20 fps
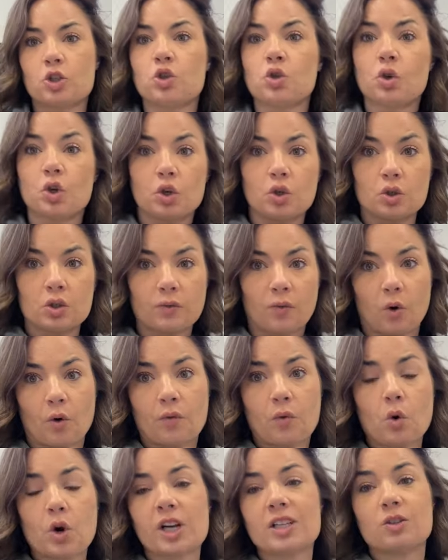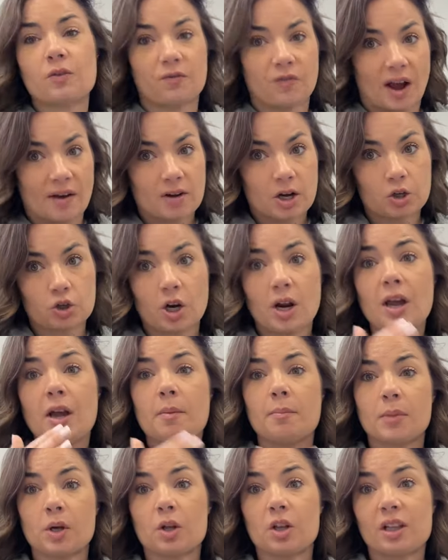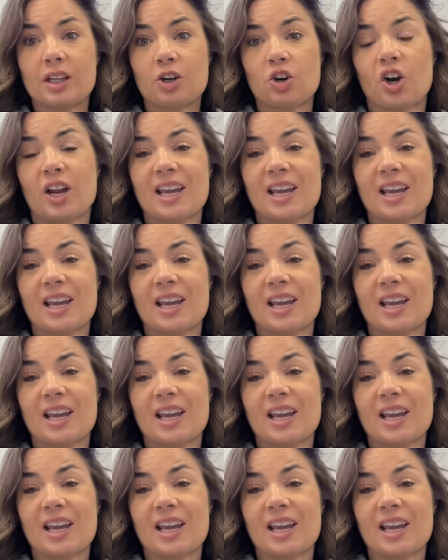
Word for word: You can use 440s, 500 milliliter